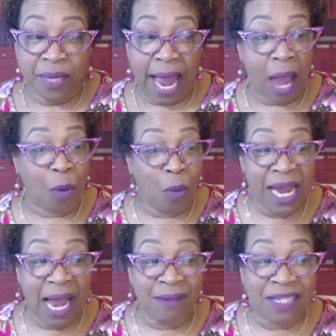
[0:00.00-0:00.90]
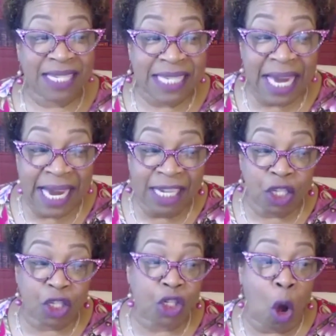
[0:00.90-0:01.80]
And we have seen
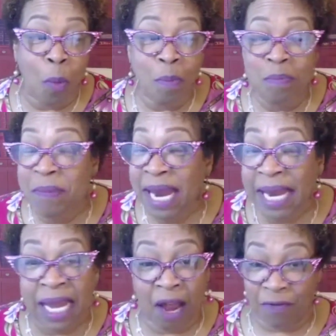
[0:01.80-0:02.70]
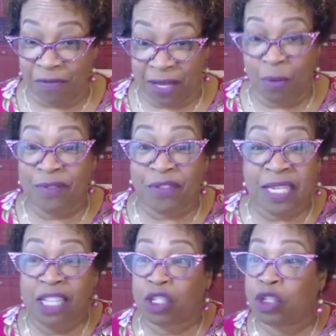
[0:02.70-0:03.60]
so many of it. We've
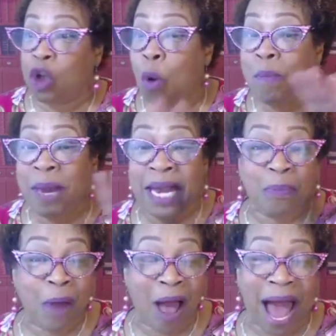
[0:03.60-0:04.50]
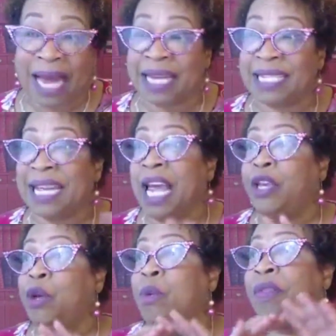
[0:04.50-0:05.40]
seen so many. I could take
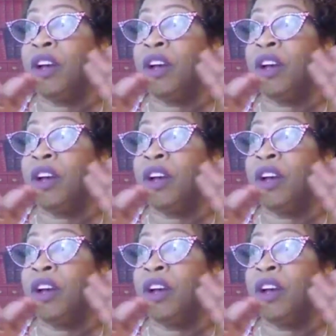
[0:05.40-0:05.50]
you where the